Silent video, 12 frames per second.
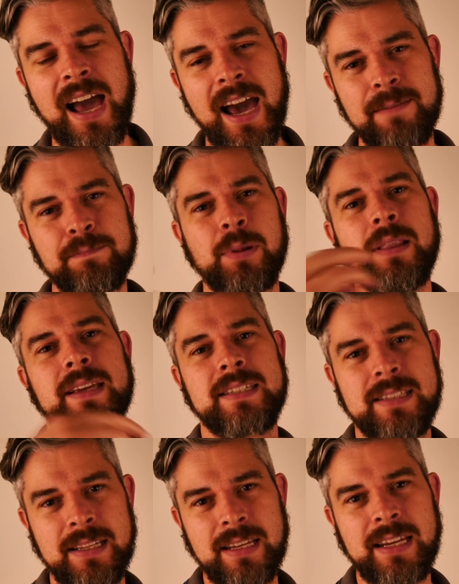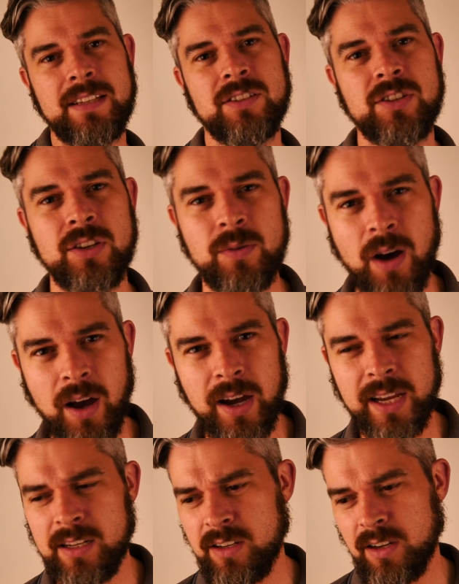and placed it into
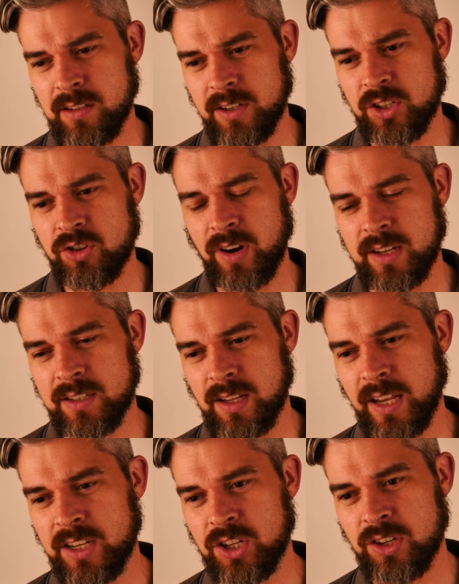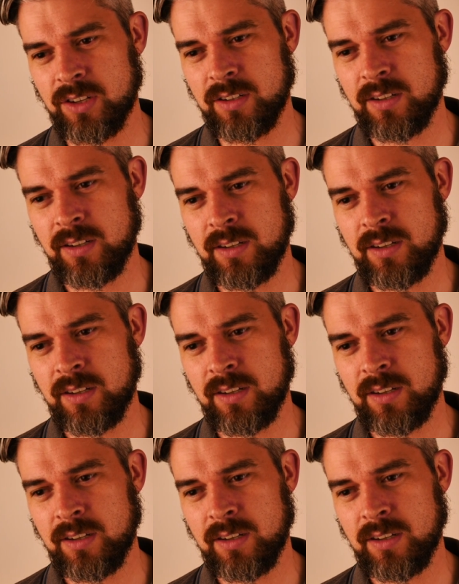our English translation.